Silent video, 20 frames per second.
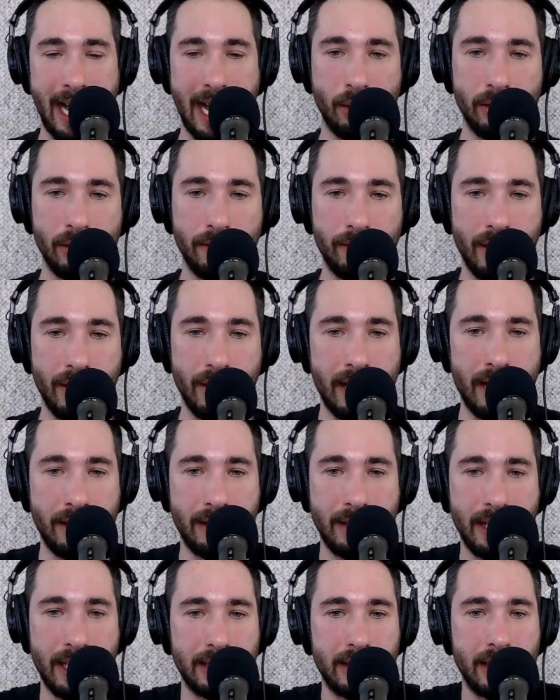to get out of
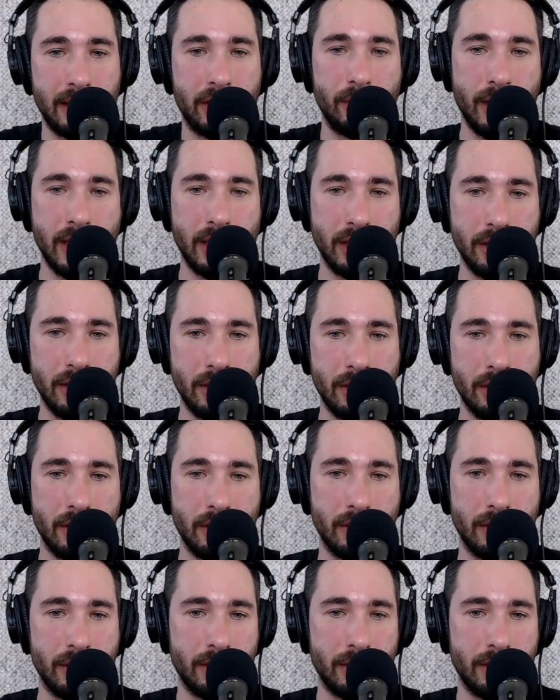that, that situation?